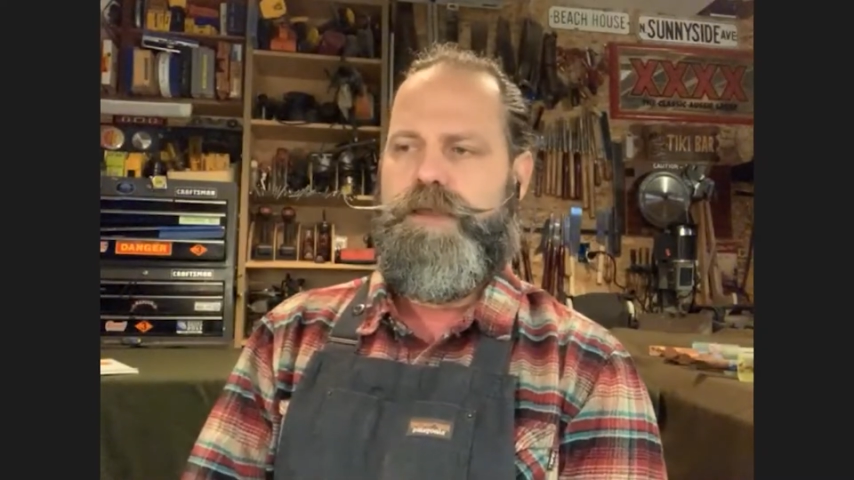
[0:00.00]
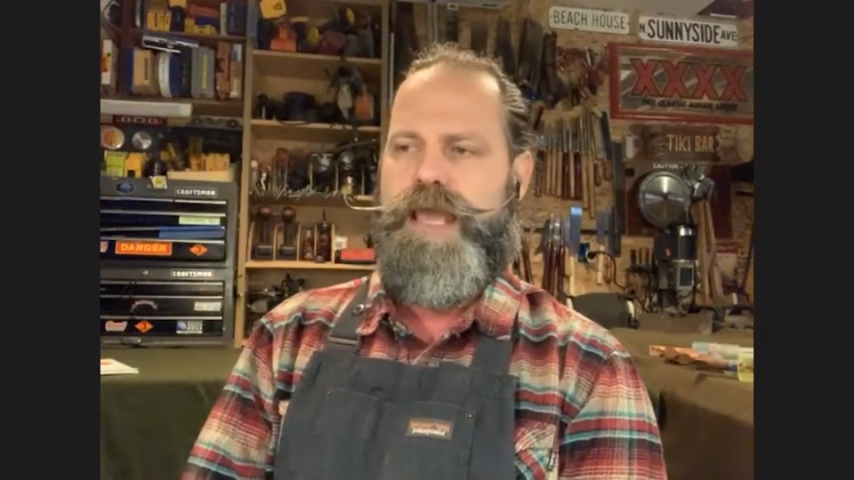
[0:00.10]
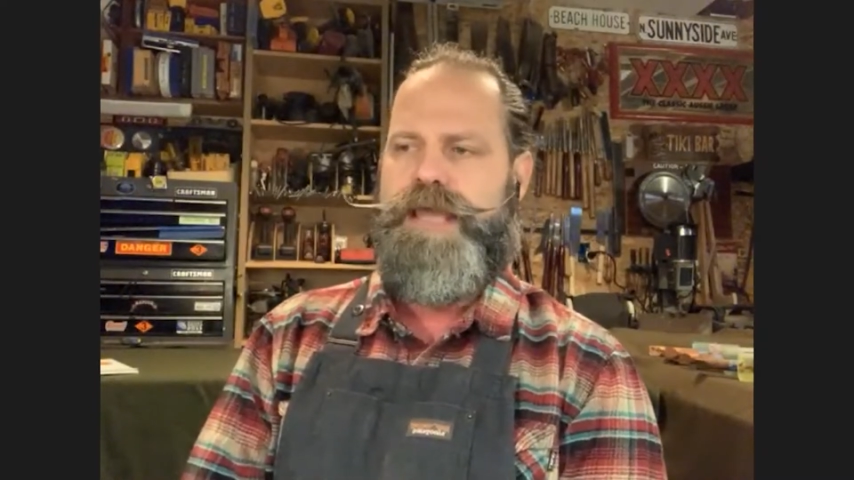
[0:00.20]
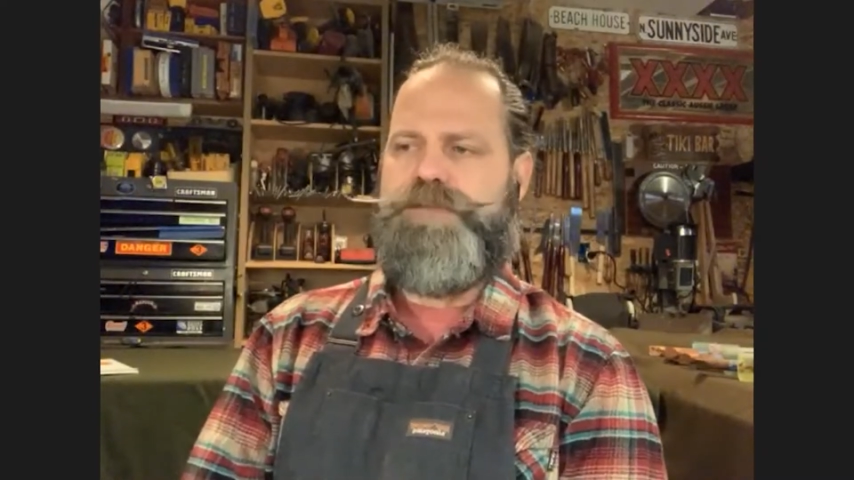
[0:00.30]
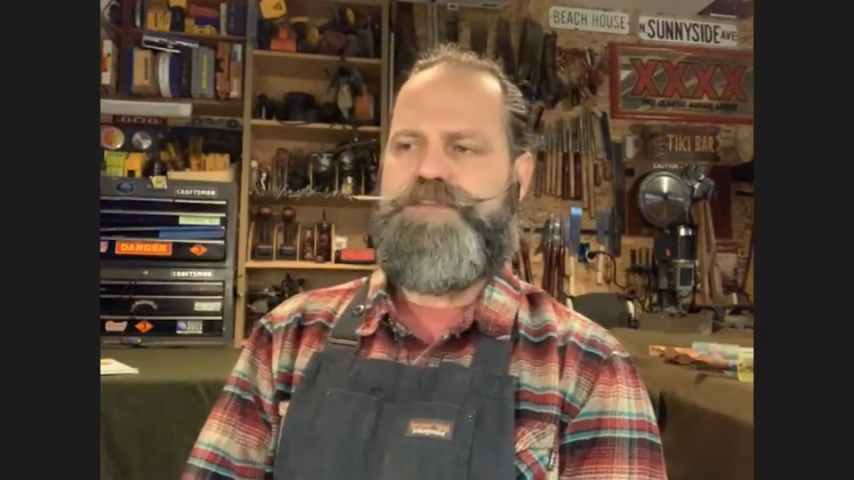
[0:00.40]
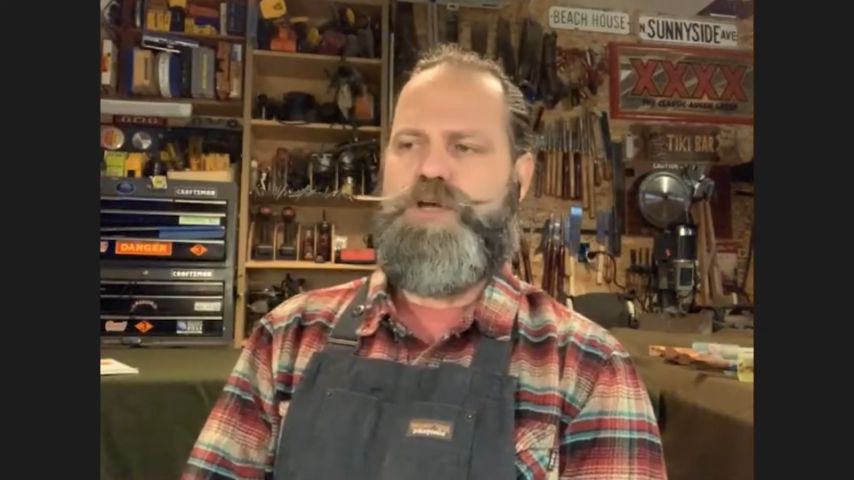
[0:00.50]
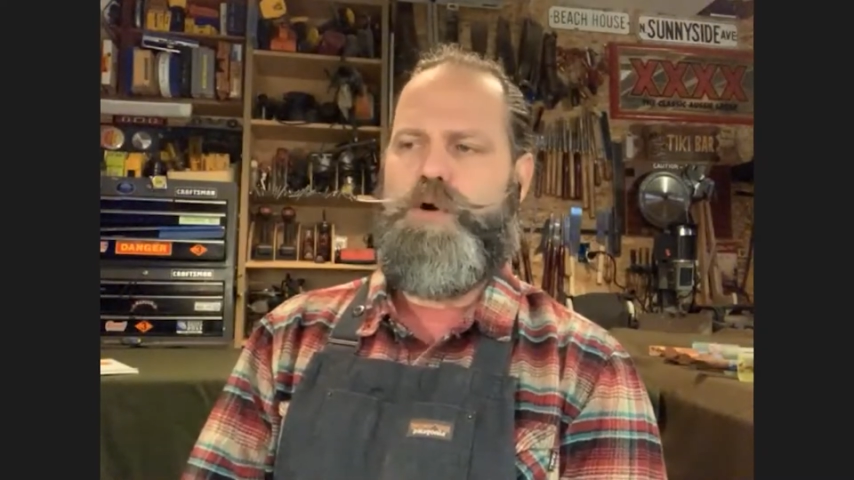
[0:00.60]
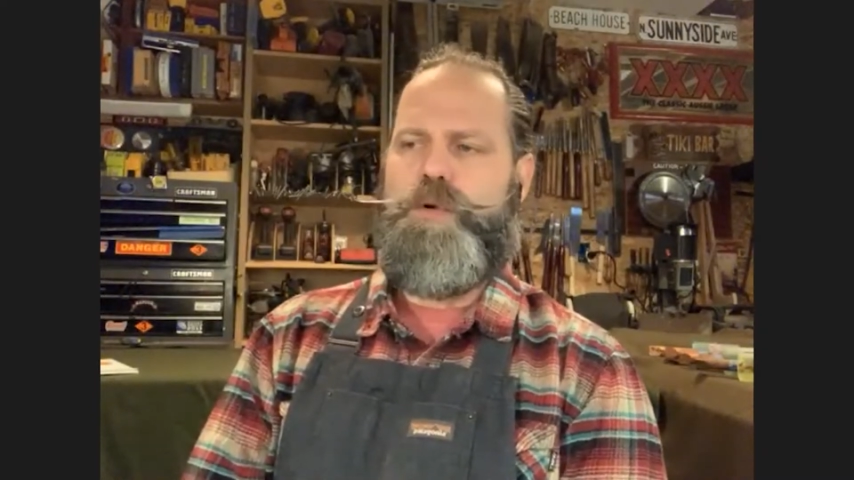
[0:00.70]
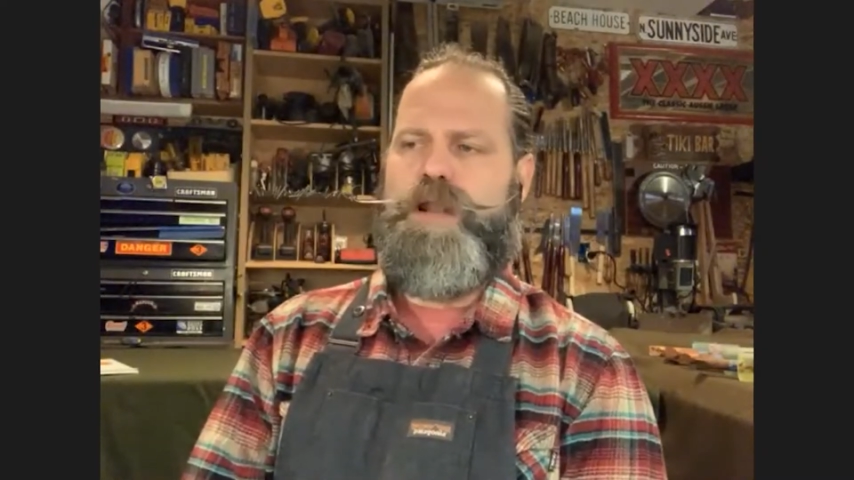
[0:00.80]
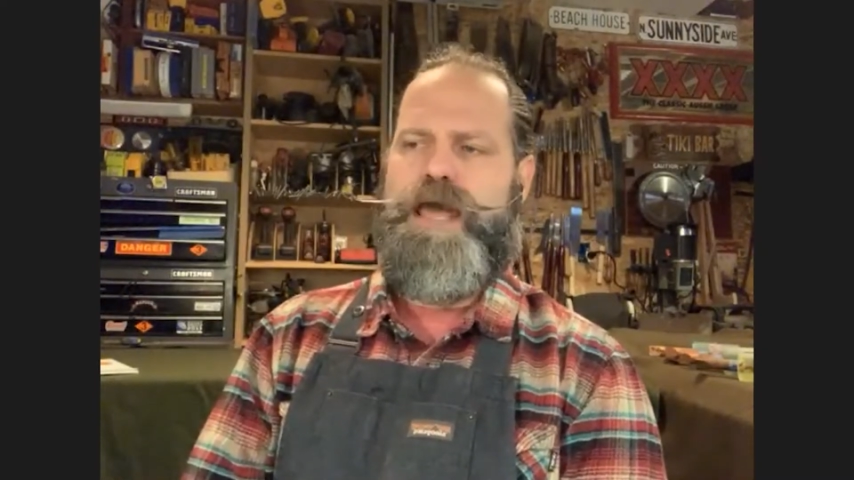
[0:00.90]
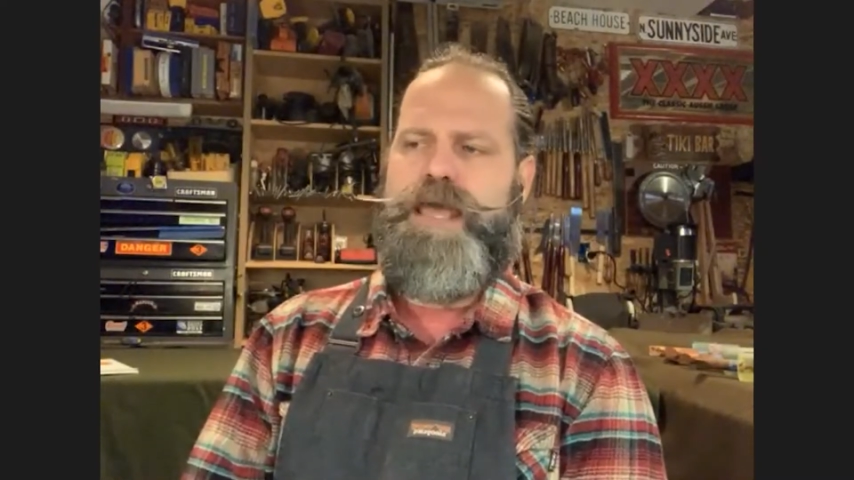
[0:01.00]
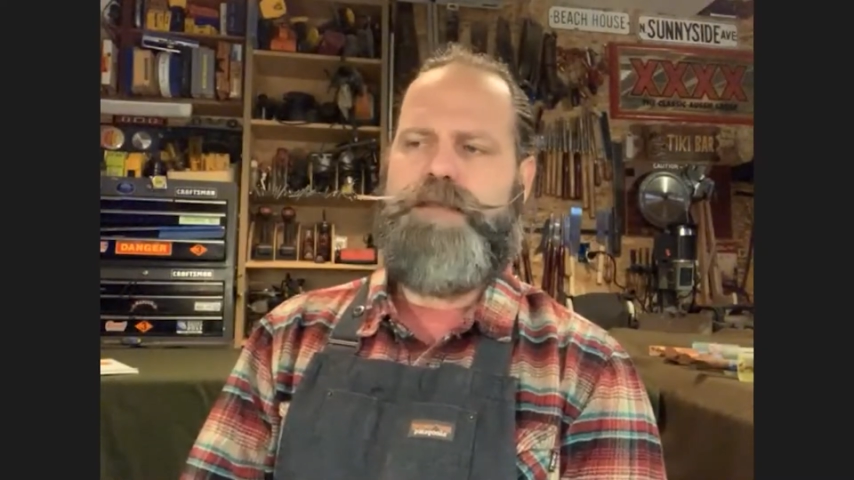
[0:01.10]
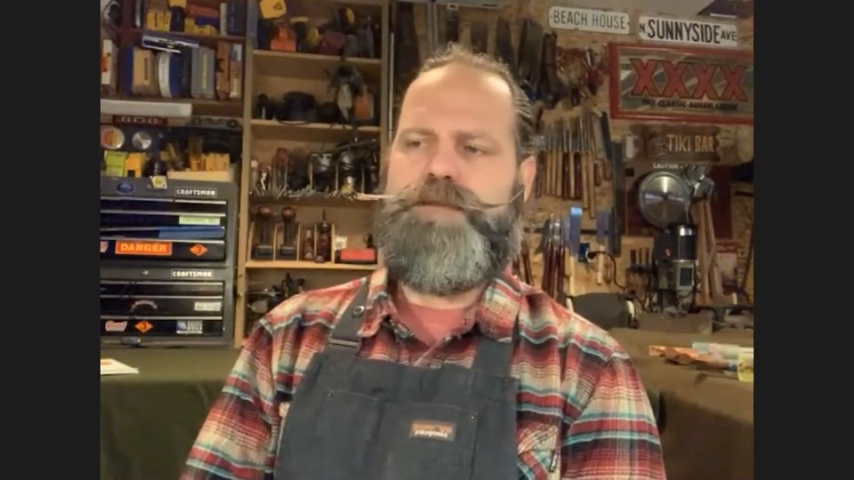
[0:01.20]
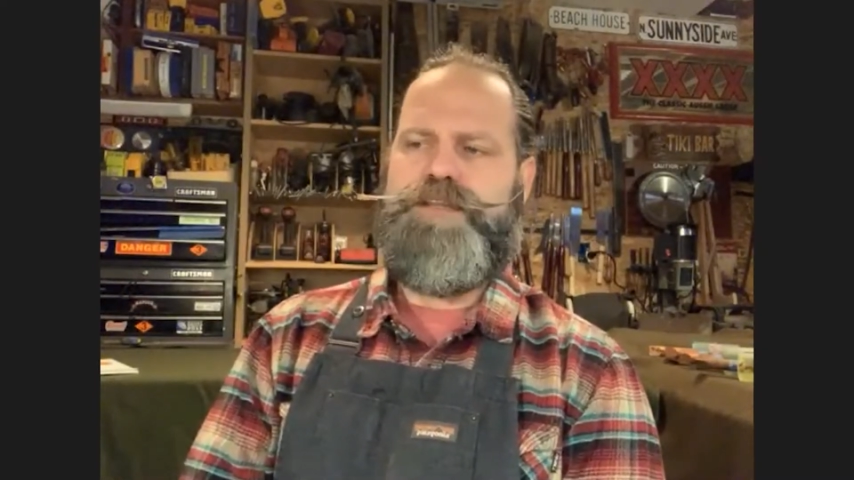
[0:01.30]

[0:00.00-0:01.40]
And so what I